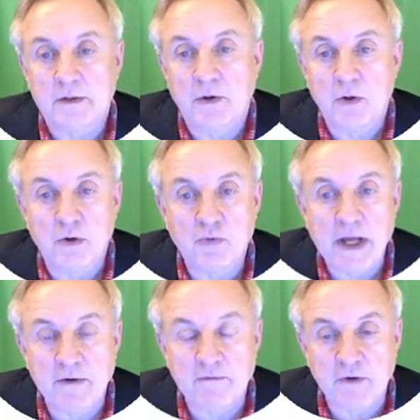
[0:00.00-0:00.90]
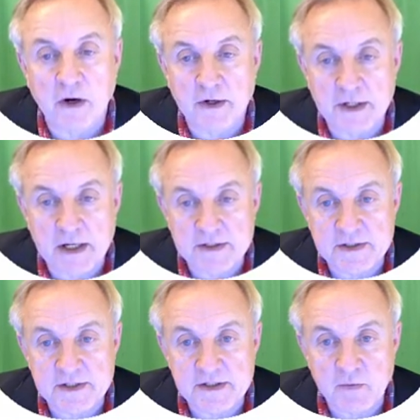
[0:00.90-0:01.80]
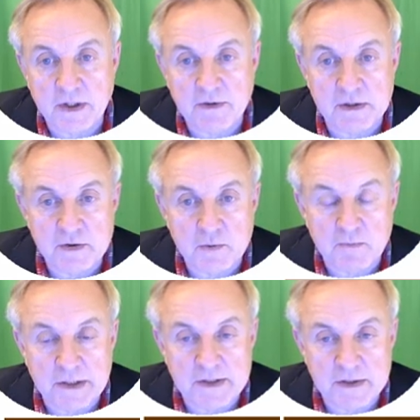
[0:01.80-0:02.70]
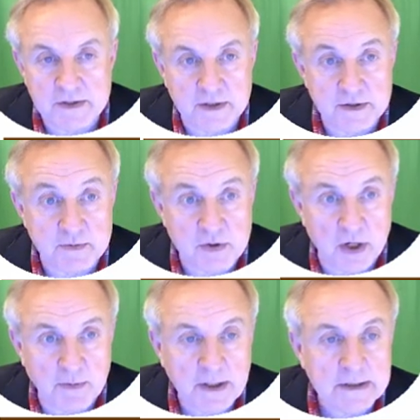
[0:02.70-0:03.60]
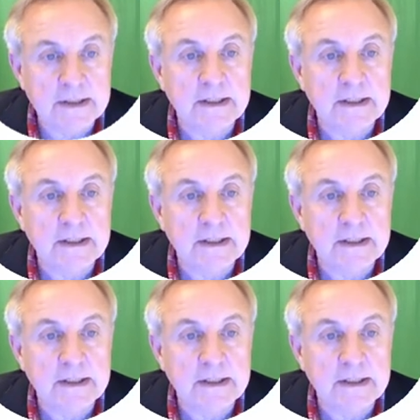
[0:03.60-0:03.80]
array of our analysis this week, then do please consider subscribing